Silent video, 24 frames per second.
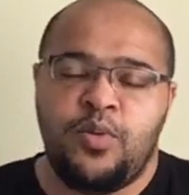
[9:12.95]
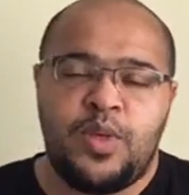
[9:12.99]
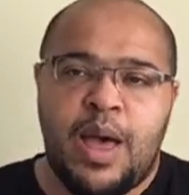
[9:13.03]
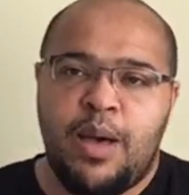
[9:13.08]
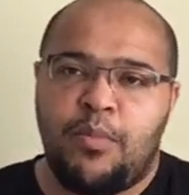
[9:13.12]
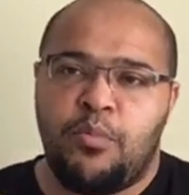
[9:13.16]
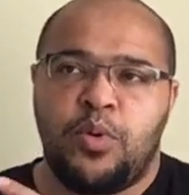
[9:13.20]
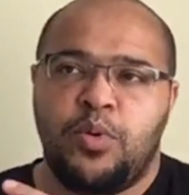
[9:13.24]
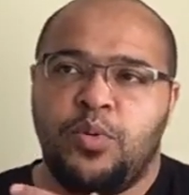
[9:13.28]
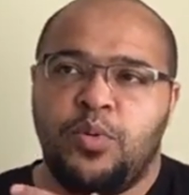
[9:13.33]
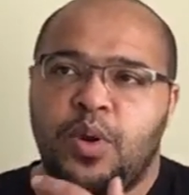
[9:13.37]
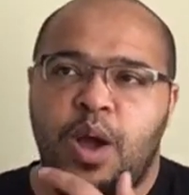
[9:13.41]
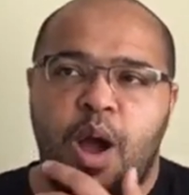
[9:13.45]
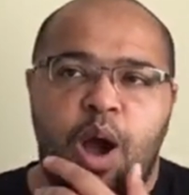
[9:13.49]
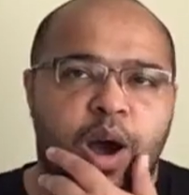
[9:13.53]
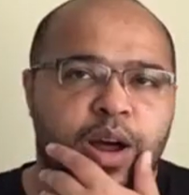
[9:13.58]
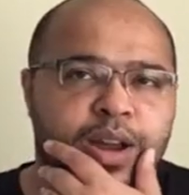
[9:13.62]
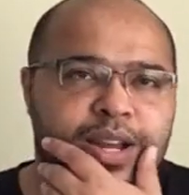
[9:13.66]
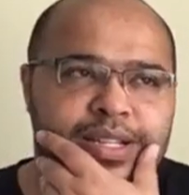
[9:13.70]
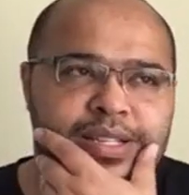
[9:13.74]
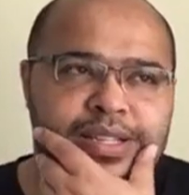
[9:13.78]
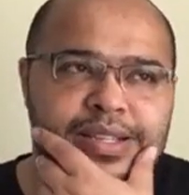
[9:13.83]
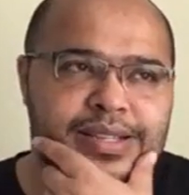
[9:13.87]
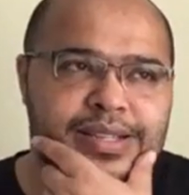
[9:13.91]
That moon
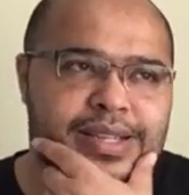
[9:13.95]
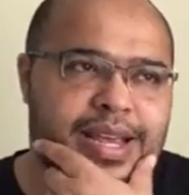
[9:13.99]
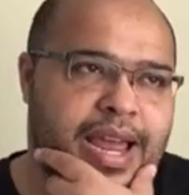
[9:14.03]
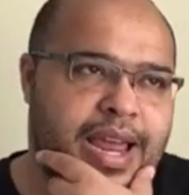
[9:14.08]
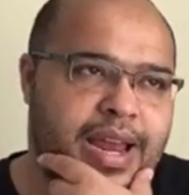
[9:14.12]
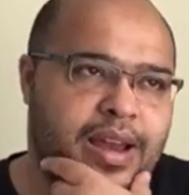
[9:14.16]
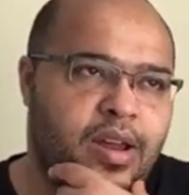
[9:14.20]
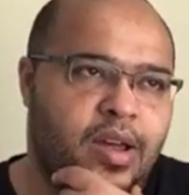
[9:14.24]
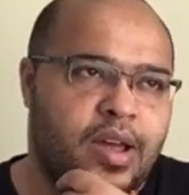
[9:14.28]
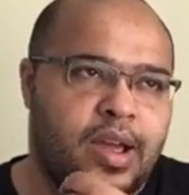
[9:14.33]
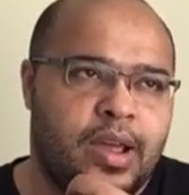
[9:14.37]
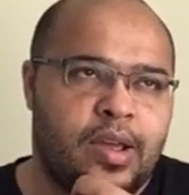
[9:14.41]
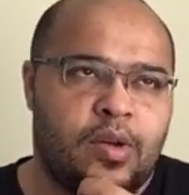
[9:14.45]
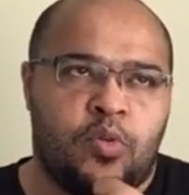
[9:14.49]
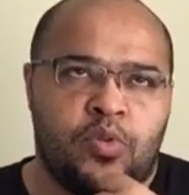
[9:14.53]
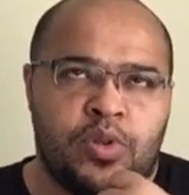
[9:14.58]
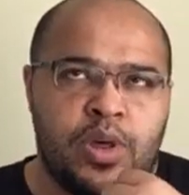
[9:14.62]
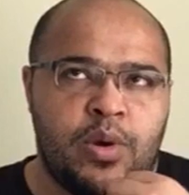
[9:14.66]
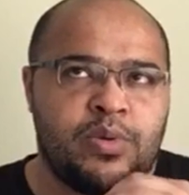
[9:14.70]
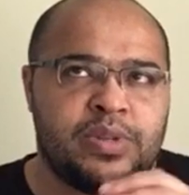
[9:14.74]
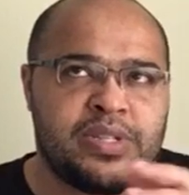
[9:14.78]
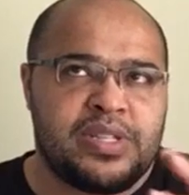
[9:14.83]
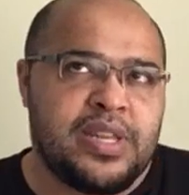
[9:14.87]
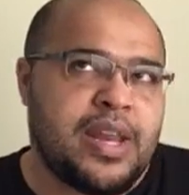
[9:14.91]
card isn't saying, like,
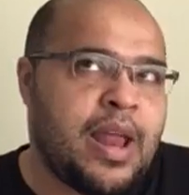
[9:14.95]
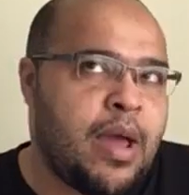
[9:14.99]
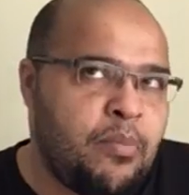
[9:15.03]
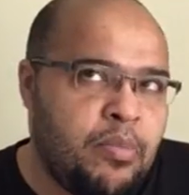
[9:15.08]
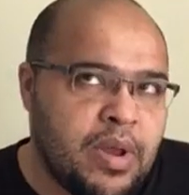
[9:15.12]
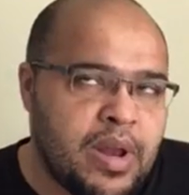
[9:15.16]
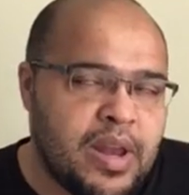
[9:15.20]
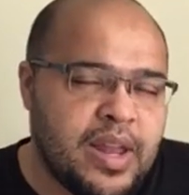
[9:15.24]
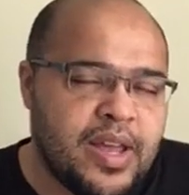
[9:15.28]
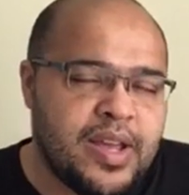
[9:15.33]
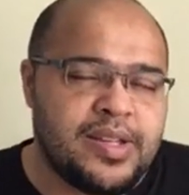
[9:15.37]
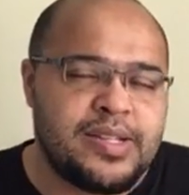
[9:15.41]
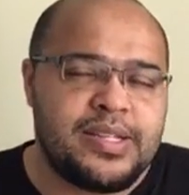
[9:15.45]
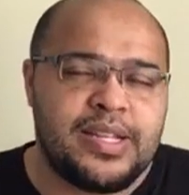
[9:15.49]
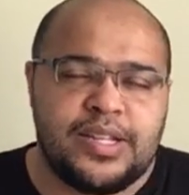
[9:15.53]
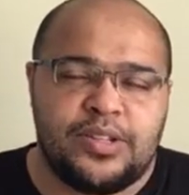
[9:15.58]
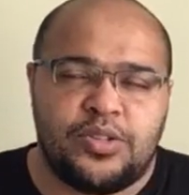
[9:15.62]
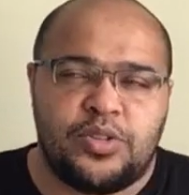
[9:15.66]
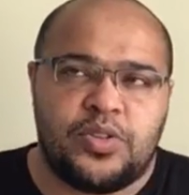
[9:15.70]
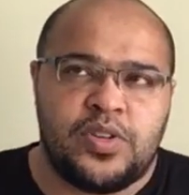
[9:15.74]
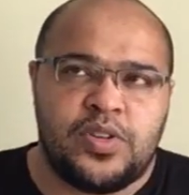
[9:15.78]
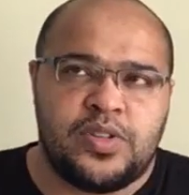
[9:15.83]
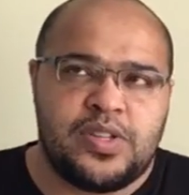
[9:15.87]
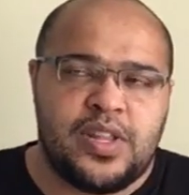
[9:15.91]
although it's nebulous,
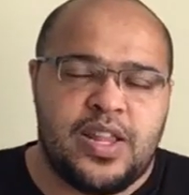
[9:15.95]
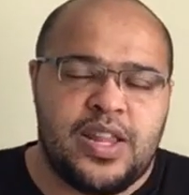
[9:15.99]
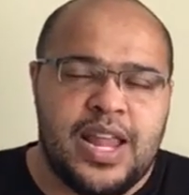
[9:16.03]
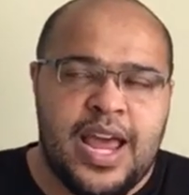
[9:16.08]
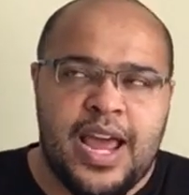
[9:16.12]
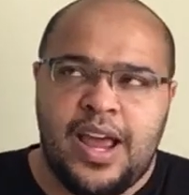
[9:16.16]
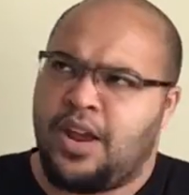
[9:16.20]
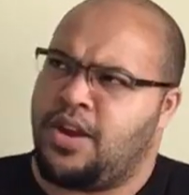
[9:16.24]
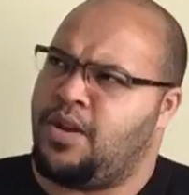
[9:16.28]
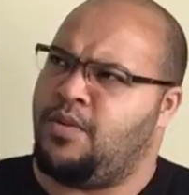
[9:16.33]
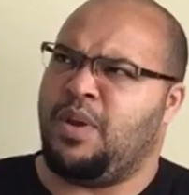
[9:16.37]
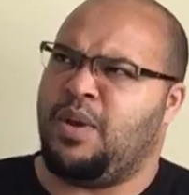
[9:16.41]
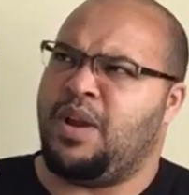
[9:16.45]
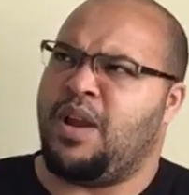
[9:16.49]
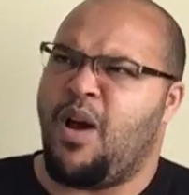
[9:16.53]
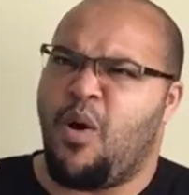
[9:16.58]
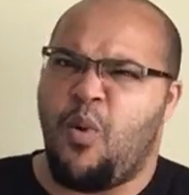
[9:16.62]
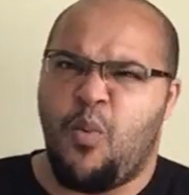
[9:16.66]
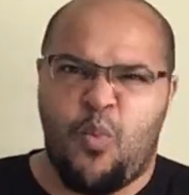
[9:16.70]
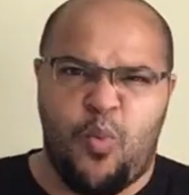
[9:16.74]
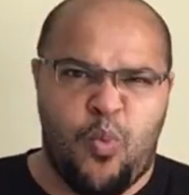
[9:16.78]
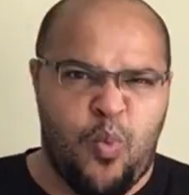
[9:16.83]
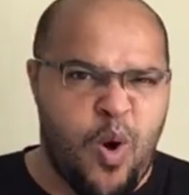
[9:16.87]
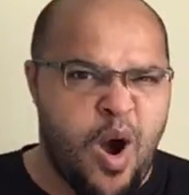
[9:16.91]
it's just that they're going to be
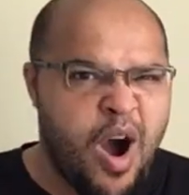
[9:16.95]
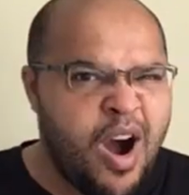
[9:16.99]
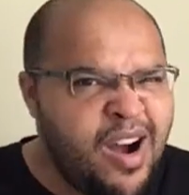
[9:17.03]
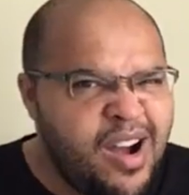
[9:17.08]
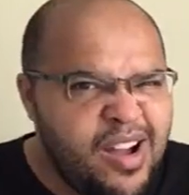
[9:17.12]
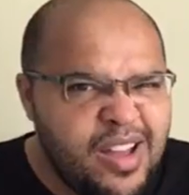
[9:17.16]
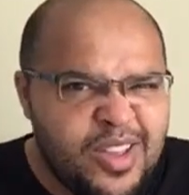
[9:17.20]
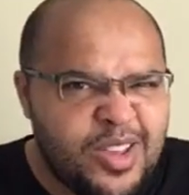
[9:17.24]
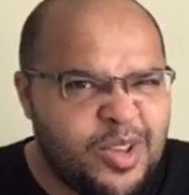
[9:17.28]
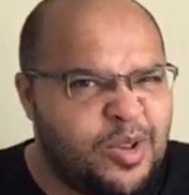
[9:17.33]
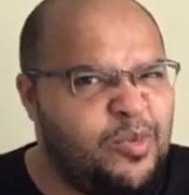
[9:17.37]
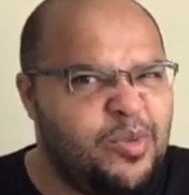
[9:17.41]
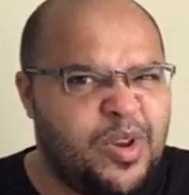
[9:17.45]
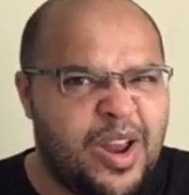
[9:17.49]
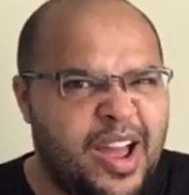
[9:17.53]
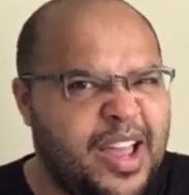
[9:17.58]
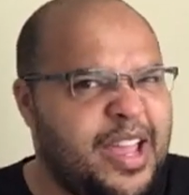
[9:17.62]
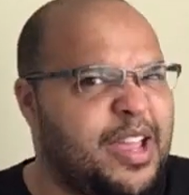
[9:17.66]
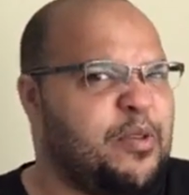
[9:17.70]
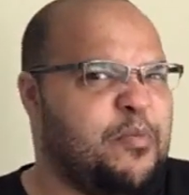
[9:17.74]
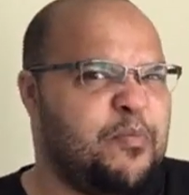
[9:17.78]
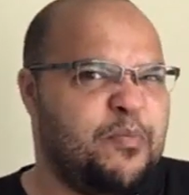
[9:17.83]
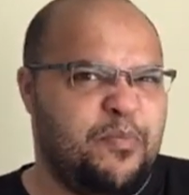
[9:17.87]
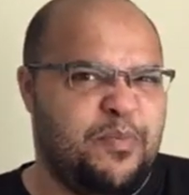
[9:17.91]
like, what? You
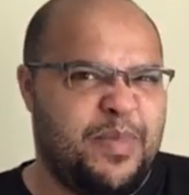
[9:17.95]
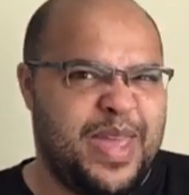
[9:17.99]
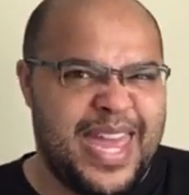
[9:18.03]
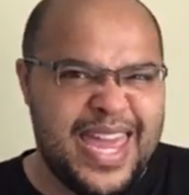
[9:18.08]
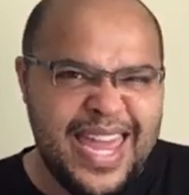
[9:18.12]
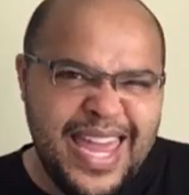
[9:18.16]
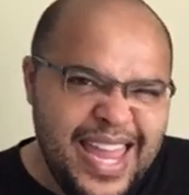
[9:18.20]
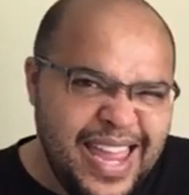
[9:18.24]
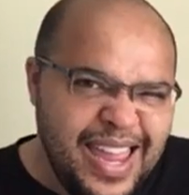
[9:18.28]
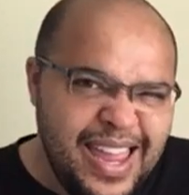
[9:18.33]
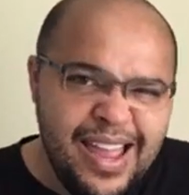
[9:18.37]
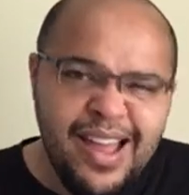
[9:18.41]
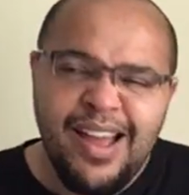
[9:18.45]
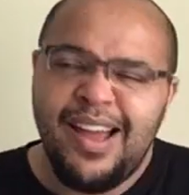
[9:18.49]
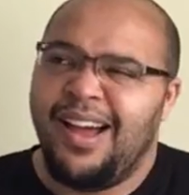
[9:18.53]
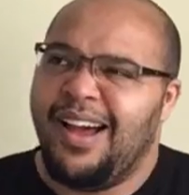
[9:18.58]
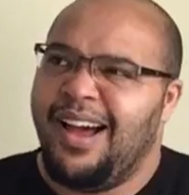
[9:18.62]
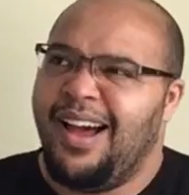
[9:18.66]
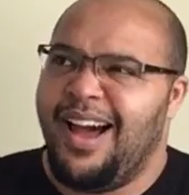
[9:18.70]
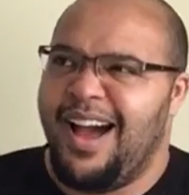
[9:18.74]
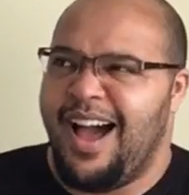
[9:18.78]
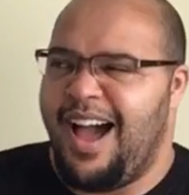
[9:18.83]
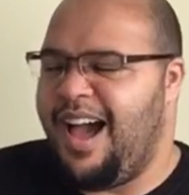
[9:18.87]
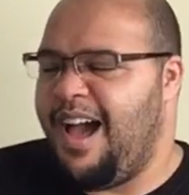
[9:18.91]
like me?
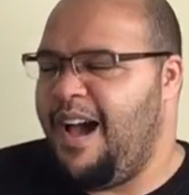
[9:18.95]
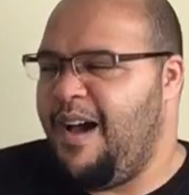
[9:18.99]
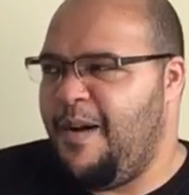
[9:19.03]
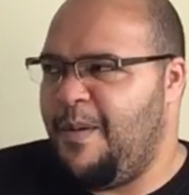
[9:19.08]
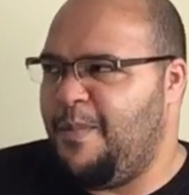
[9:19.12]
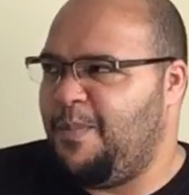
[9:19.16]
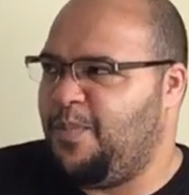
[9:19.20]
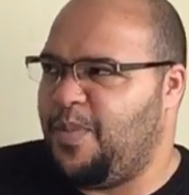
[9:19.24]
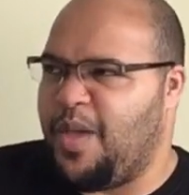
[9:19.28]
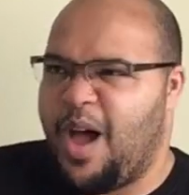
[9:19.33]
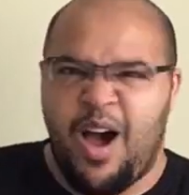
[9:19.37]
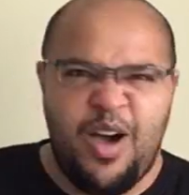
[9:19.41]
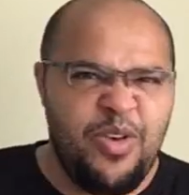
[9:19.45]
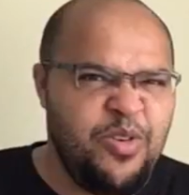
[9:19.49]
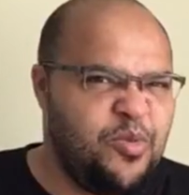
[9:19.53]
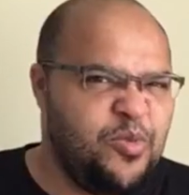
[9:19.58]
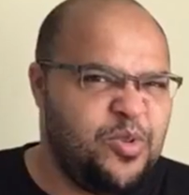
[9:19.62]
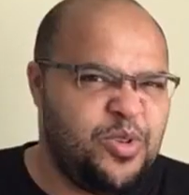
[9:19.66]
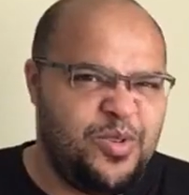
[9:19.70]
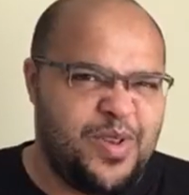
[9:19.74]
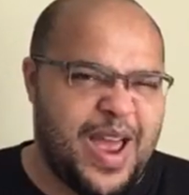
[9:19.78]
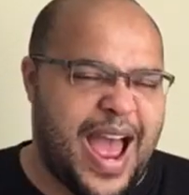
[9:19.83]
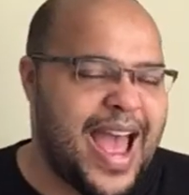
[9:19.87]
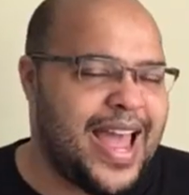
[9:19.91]
Um, I
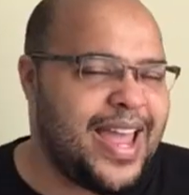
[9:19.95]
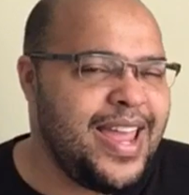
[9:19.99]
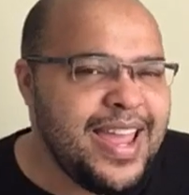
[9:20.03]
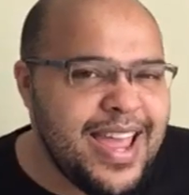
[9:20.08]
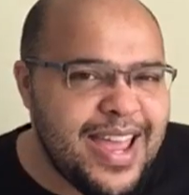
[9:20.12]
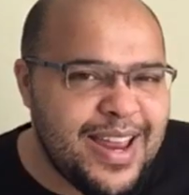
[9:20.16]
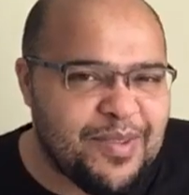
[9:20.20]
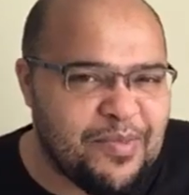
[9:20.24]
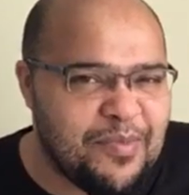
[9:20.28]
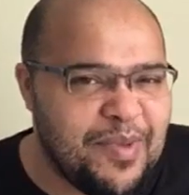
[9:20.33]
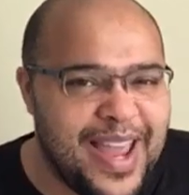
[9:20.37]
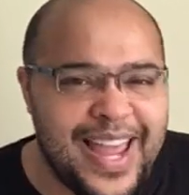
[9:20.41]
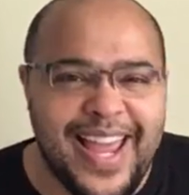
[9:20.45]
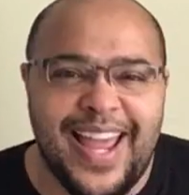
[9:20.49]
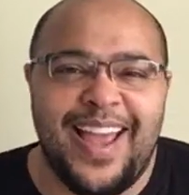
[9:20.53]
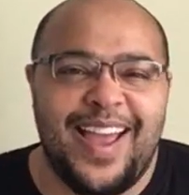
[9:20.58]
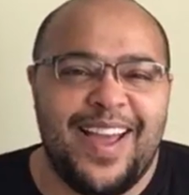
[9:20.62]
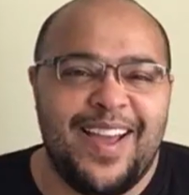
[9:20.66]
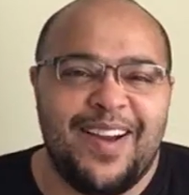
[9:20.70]
thought you hated me.